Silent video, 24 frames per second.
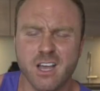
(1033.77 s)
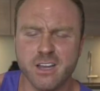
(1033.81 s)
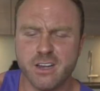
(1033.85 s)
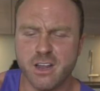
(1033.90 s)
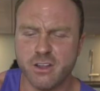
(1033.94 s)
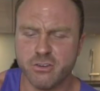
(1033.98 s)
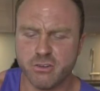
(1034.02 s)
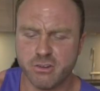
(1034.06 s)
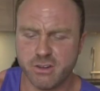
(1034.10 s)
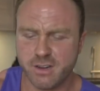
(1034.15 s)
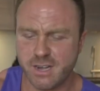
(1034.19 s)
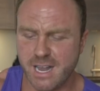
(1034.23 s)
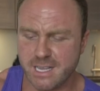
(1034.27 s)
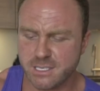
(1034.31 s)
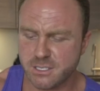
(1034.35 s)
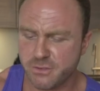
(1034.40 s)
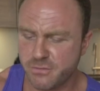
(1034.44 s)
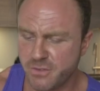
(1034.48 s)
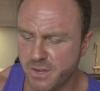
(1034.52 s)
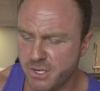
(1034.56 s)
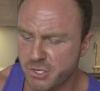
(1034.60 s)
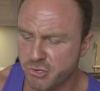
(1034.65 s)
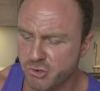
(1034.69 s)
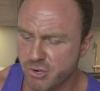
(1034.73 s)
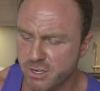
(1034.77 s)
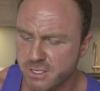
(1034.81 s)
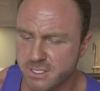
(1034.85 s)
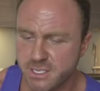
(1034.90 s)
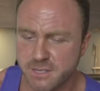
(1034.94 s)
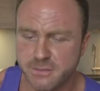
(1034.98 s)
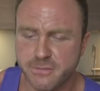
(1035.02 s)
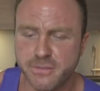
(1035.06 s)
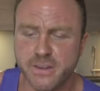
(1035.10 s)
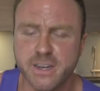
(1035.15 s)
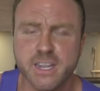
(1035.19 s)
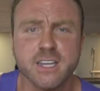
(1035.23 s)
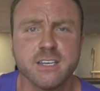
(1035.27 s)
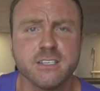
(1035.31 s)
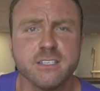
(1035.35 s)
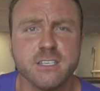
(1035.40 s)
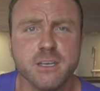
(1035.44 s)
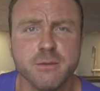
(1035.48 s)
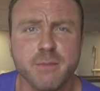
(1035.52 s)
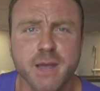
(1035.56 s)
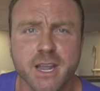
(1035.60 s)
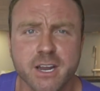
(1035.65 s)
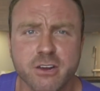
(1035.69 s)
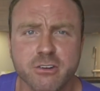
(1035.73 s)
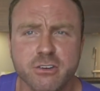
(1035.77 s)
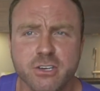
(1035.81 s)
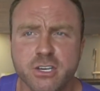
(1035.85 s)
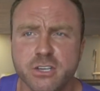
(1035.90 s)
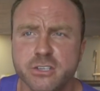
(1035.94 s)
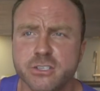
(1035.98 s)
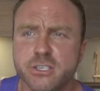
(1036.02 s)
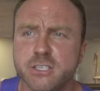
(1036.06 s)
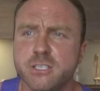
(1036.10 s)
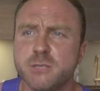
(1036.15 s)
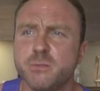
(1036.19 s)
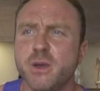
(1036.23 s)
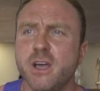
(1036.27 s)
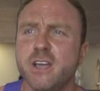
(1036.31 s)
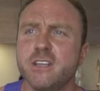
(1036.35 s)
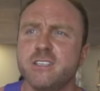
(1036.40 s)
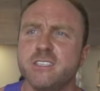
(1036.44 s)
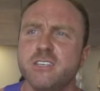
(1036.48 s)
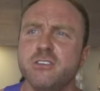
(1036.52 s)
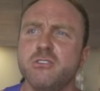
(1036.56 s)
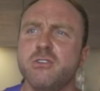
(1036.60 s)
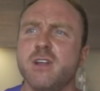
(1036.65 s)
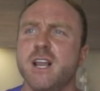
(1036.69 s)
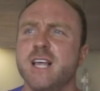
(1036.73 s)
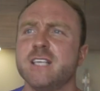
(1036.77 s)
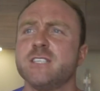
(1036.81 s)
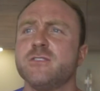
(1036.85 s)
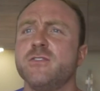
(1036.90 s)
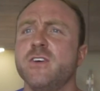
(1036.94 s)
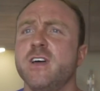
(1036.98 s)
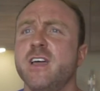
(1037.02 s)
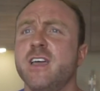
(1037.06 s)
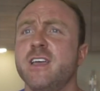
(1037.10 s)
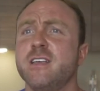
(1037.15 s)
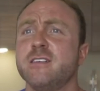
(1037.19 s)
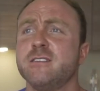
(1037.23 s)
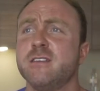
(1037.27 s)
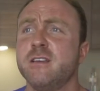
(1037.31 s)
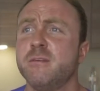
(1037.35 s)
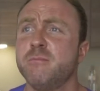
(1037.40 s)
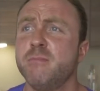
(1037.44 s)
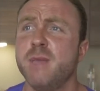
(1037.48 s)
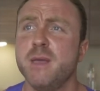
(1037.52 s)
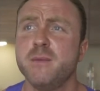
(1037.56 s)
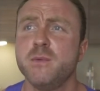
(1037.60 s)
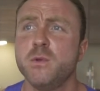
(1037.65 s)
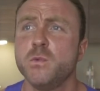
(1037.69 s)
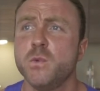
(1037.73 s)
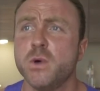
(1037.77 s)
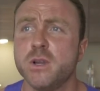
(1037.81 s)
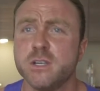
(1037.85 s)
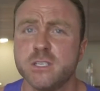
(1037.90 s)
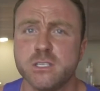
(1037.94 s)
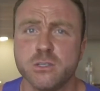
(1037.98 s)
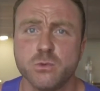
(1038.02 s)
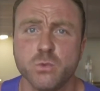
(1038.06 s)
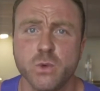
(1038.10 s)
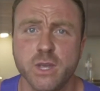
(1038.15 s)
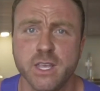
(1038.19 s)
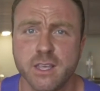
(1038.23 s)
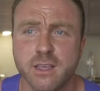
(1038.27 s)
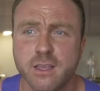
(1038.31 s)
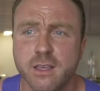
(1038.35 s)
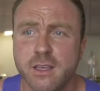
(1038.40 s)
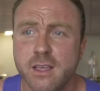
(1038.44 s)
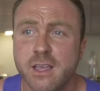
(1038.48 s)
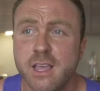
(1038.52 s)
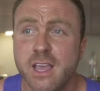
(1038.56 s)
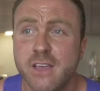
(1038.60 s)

I don't classify drinks as fitting into your macronutrients, but I do classify as maybe once a week.